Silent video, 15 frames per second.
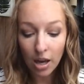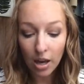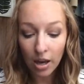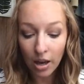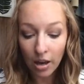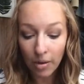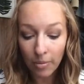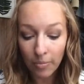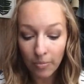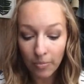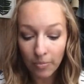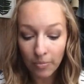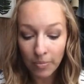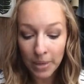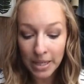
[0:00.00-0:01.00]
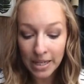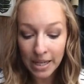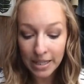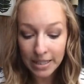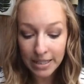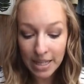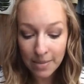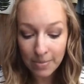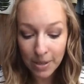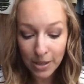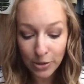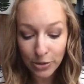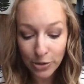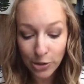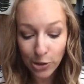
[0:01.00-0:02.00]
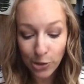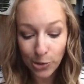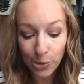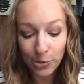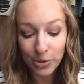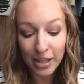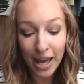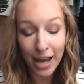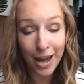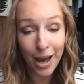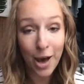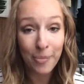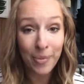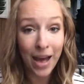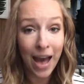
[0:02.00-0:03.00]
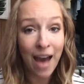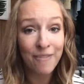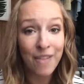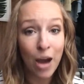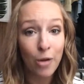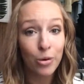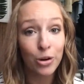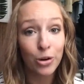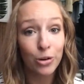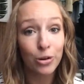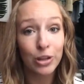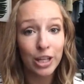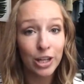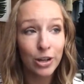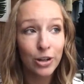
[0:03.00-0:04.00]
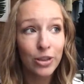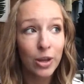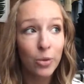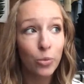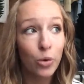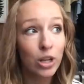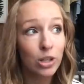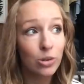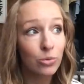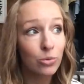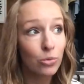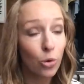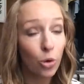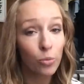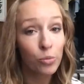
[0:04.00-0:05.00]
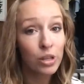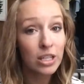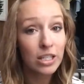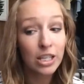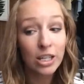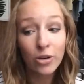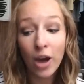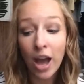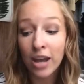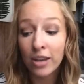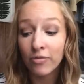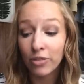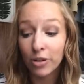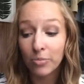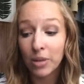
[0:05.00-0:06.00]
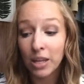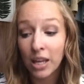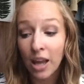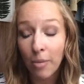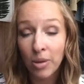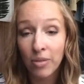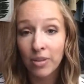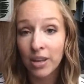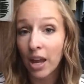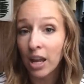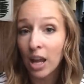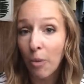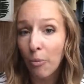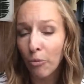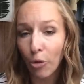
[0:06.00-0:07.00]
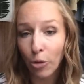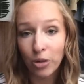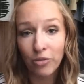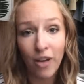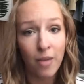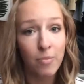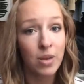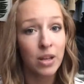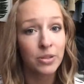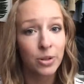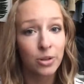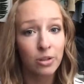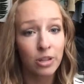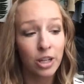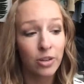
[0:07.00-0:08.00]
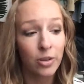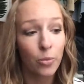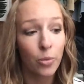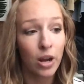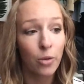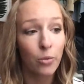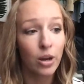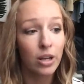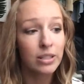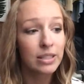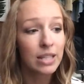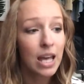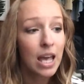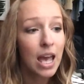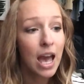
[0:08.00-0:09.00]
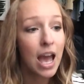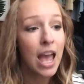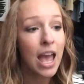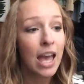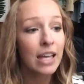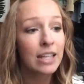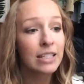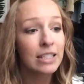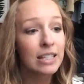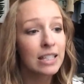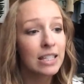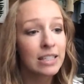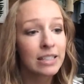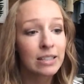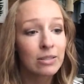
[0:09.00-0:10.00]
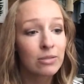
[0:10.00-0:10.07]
My next tip is to get up a half hour earlier than what you normally do. And for me, I'm even getting up 45 minutes earlier than what I was. And this